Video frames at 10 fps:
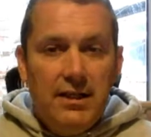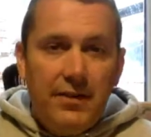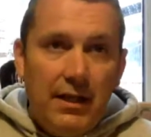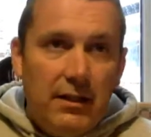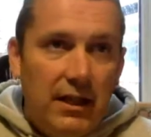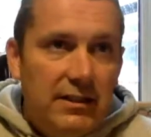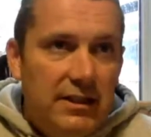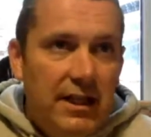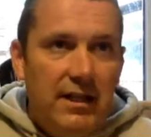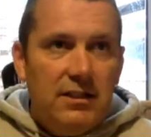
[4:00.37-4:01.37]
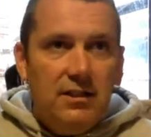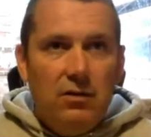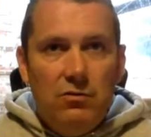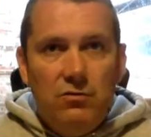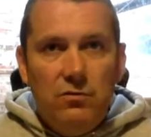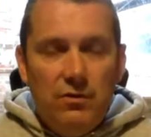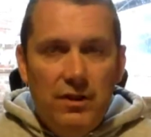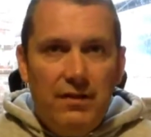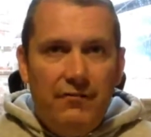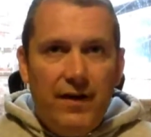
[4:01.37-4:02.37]
And then last year,
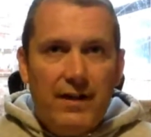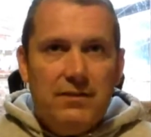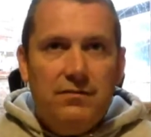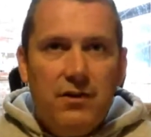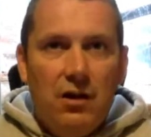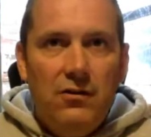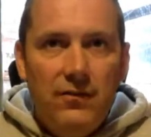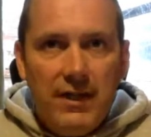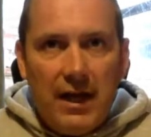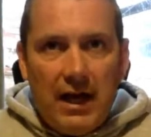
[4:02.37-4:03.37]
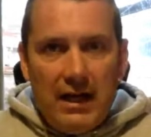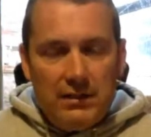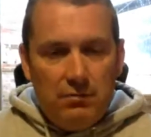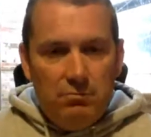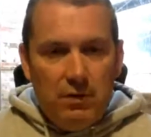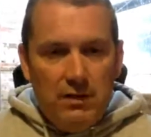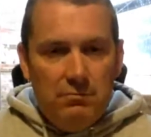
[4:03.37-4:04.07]
the effects of COVID it had on